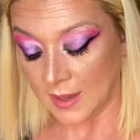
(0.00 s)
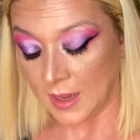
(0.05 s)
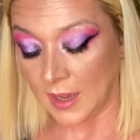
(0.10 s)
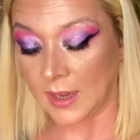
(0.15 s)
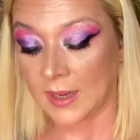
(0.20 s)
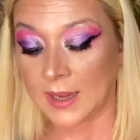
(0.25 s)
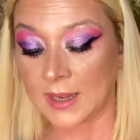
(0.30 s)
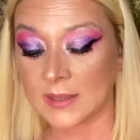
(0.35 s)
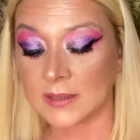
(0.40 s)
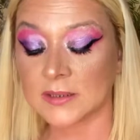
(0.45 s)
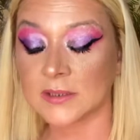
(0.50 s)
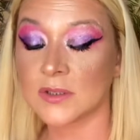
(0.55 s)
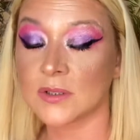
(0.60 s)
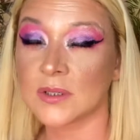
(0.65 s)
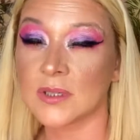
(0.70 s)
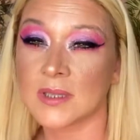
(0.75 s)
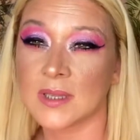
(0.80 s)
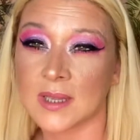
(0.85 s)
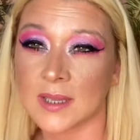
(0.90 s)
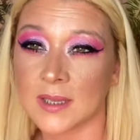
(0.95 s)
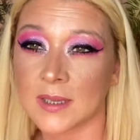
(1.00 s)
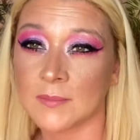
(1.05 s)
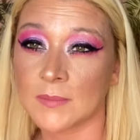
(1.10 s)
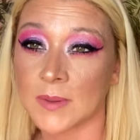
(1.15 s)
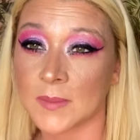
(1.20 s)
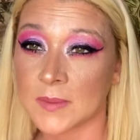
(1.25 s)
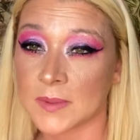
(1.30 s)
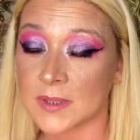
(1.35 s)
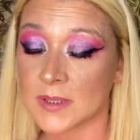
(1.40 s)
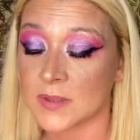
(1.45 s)
I kind of started thinking
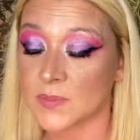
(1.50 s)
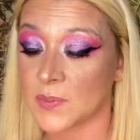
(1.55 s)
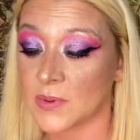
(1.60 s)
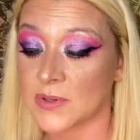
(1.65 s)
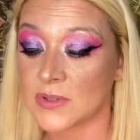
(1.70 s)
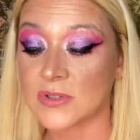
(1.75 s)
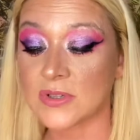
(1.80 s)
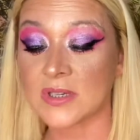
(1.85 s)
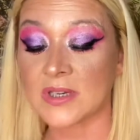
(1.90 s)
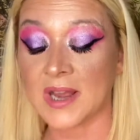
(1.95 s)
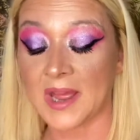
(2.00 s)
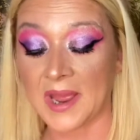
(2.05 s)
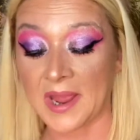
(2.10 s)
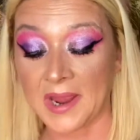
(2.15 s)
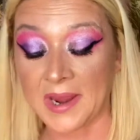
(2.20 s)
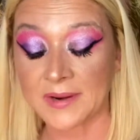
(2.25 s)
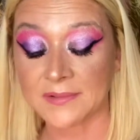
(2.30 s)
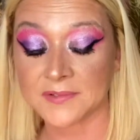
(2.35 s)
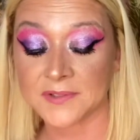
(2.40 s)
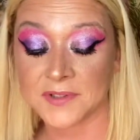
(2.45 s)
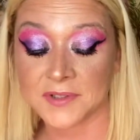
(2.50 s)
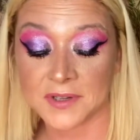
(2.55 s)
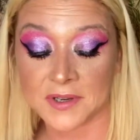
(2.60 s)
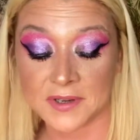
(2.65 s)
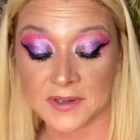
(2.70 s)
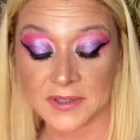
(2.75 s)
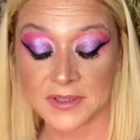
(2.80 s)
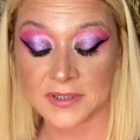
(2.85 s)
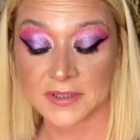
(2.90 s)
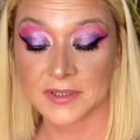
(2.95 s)
maybe this person, after
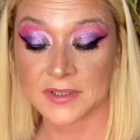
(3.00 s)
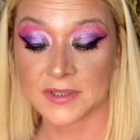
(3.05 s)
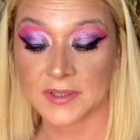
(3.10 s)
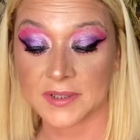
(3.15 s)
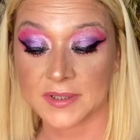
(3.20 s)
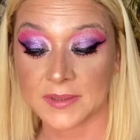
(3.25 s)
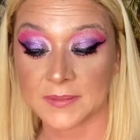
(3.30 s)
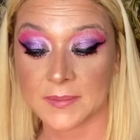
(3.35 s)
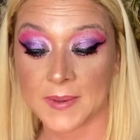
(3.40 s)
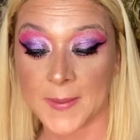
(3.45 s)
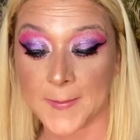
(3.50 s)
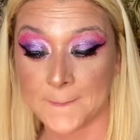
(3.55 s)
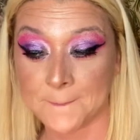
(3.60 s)
talking to them,